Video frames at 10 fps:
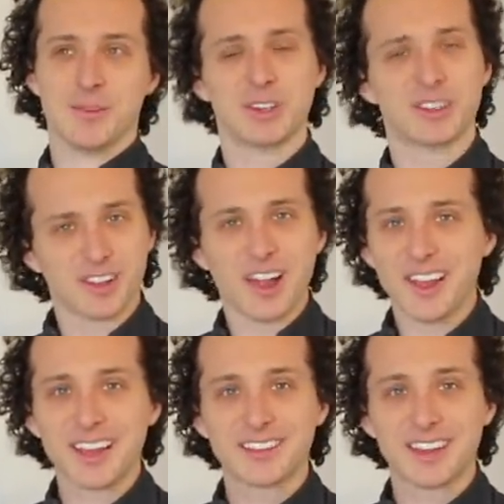Which is a
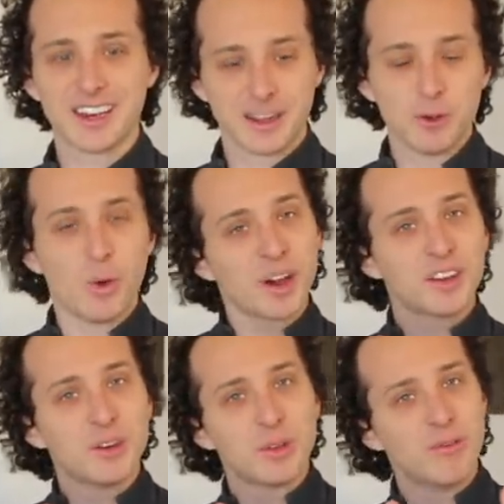lot like saying if you wanted
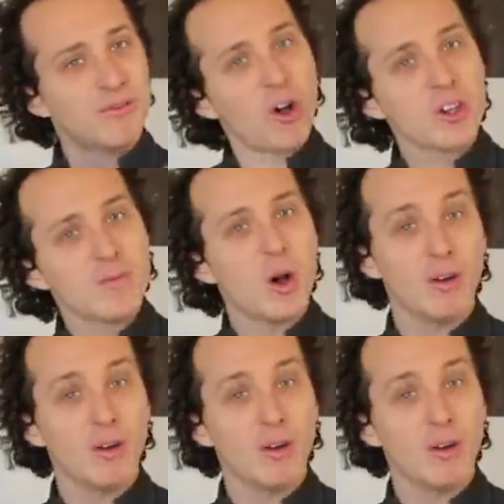to know the volume